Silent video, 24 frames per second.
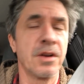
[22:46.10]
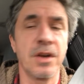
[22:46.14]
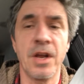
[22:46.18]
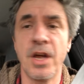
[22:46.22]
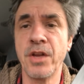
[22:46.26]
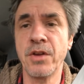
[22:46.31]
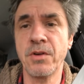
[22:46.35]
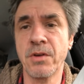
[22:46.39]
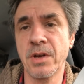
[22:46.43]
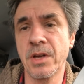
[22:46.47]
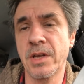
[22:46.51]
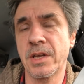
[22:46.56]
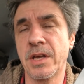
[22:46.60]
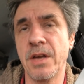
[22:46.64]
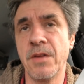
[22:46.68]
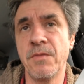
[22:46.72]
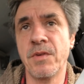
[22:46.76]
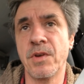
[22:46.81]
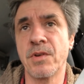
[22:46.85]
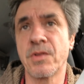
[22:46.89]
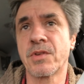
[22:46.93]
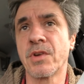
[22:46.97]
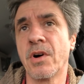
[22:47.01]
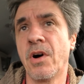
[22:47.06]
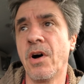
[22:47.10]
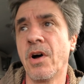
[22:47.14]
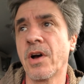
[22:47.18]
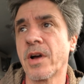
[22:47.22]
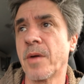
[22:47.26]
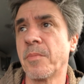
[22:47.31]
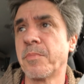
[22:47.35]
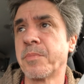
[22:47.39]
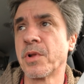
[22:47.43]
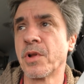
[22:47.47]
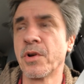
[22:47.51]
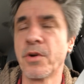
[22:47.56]
Now, you could give your dog
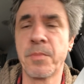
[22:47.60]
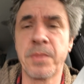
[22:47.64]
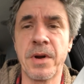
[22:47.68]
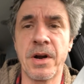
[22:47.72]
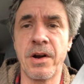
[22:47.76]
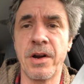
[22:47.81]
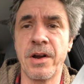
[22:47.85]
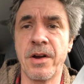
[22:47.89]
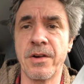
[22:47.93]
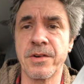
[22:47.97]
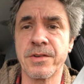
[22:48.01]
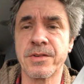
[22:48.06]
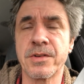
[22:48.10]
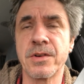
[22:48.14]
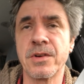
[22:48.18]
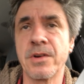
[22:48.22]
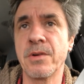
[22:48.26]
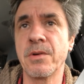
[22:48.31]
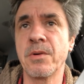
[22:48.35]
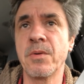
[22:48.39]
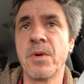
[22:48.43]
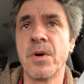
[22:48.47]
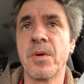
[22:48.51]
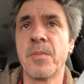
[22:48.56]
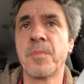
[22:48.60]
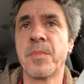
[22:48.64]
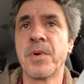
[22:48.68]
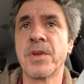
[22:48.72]
a blueberry or two,